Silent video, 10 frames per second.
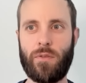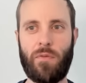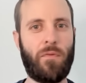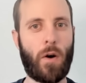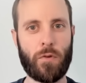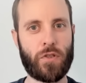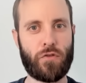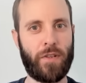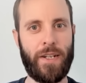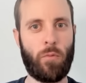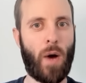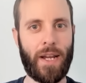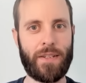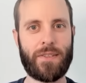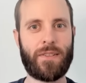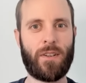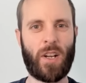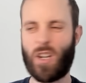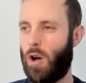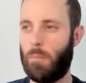or forestry waste,
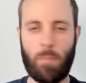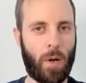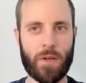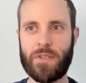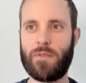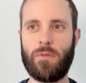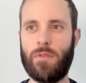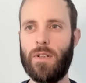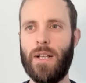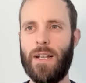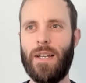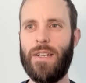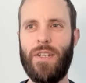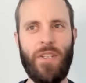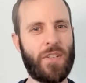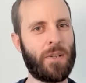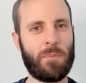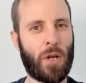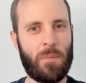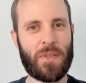like compost, or you
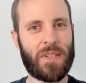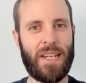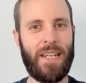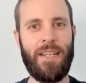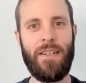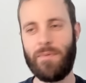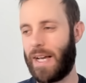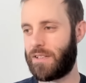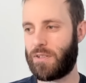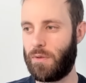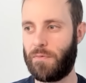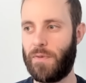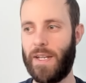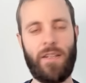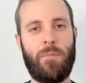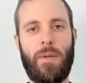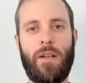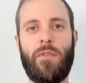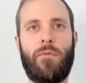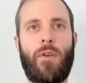sometimes see that sort of thing in the middle
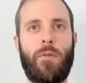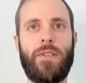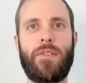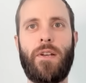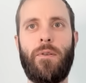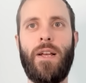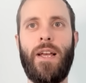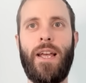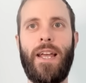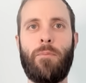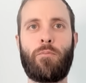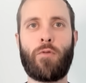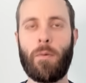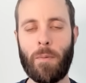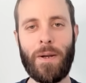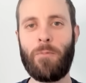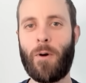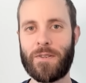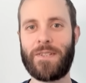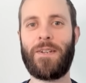of the forest. So it probably
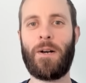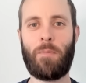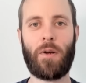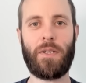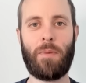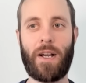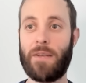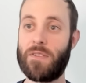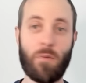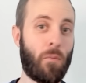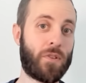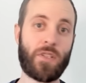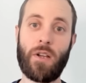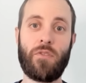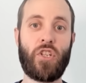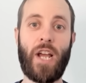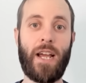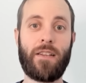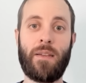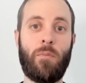wasn't a body bag. If someone wants to go and
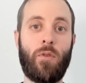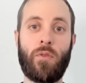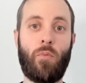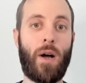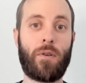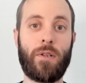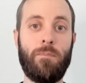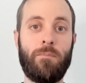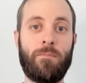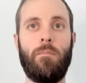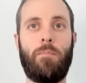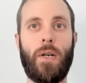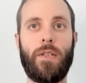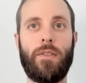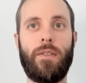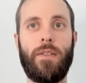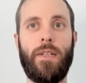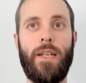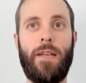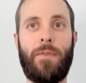check, they're more than welcome. But
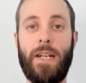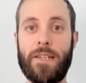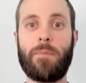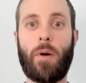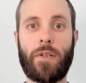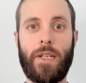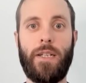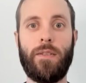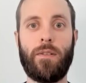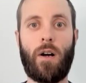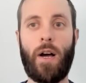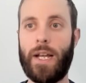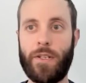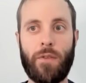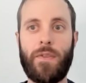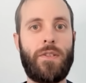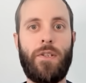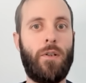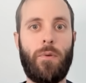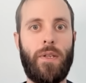if it is a body, I had nothing to
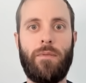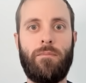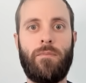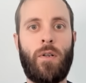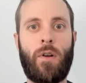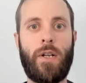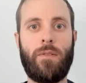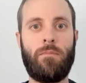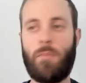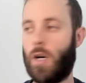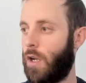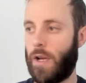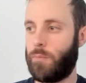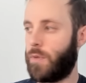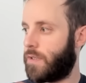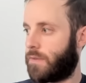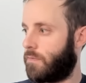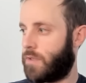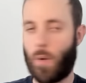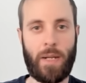do with it. All right, my line was
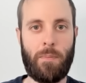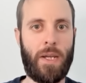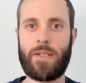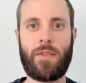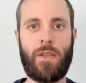20 meters to